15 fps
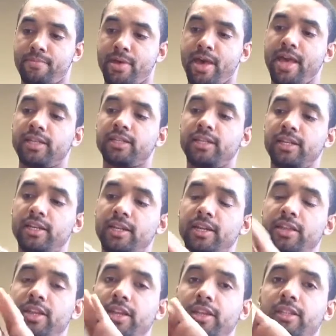Excellent,
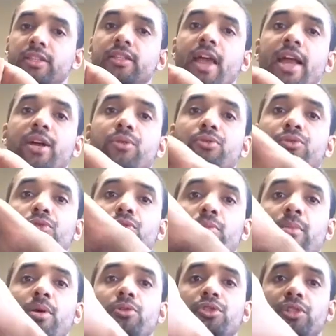and then cycle through
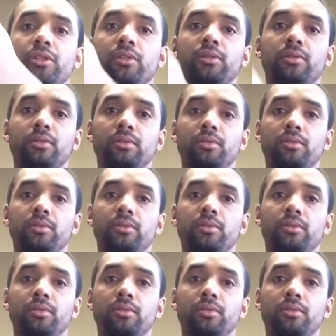the motion.